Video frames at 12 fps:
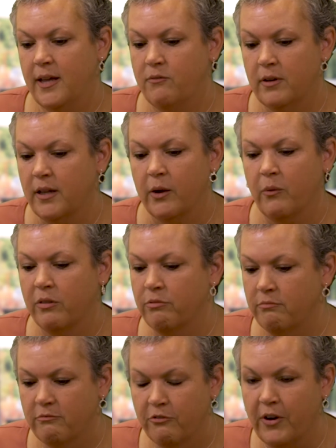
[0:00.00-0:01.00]
even like with
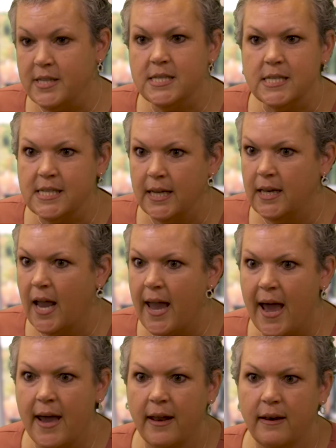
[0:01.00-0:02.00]
Franciscan, I
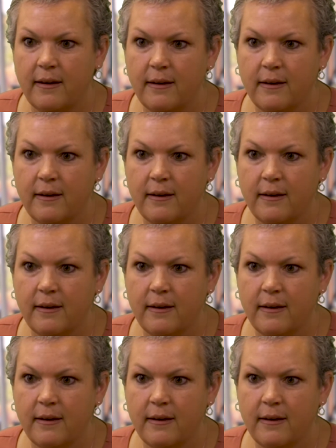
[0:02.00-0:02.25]
had